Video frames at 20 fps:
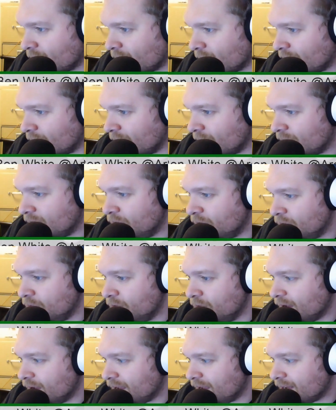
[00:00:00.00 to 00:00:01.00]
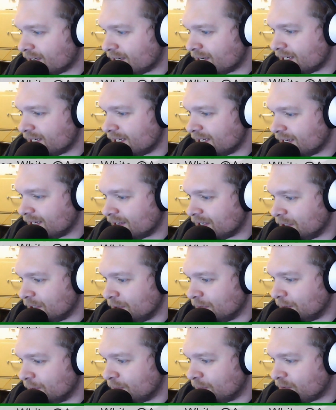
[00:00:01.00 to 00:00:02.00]
They do not tell
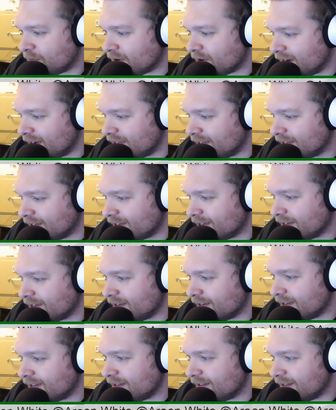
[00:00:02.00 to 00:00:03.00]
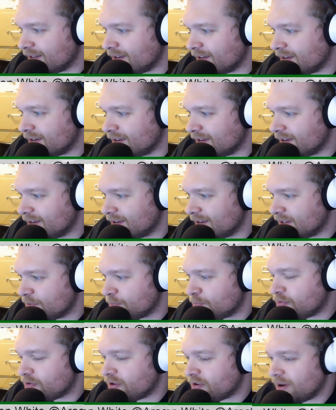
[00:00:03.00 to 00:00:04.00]
you a price. It's
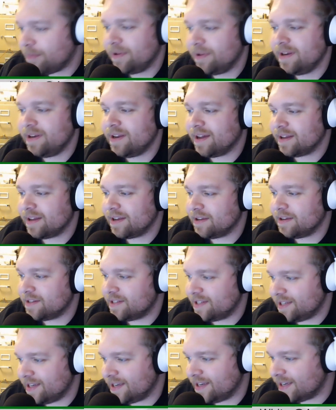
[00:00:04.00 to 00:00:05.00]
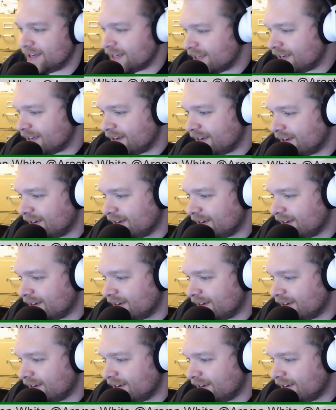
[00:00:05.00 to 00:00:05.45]
probably not a good sign.